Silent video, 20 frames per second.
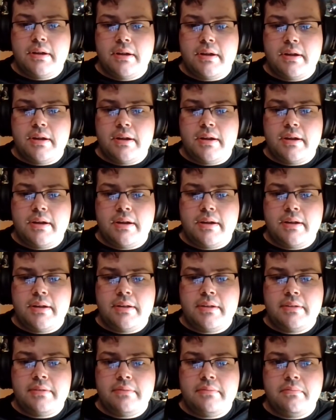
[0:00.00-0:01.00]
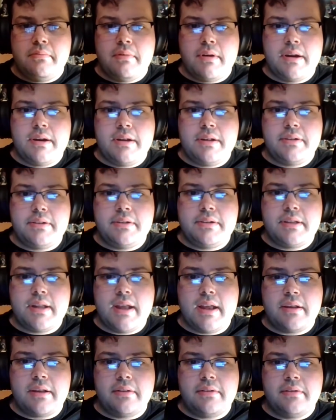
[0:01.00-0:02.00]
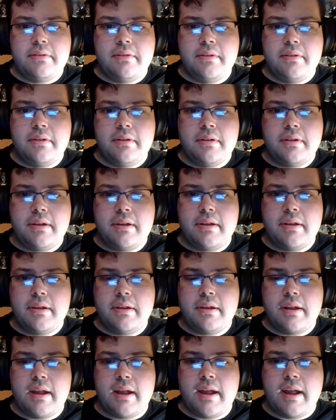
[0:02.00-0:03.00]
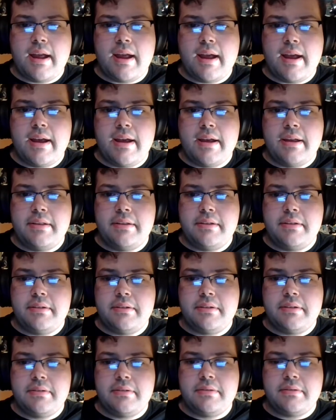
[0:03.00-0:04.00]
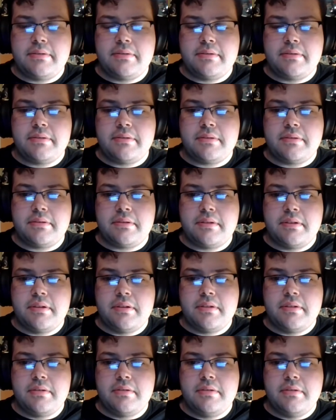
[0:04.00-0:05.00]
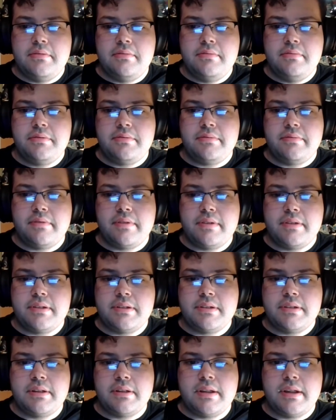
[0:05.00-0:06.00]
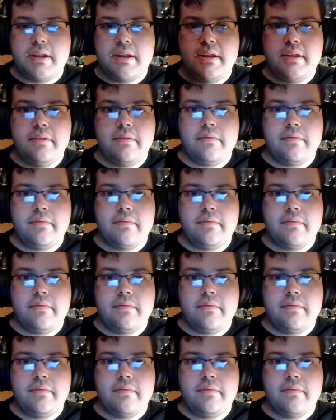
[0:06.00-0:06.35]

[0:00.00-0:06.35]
Uh wanted to just take a look at the news recently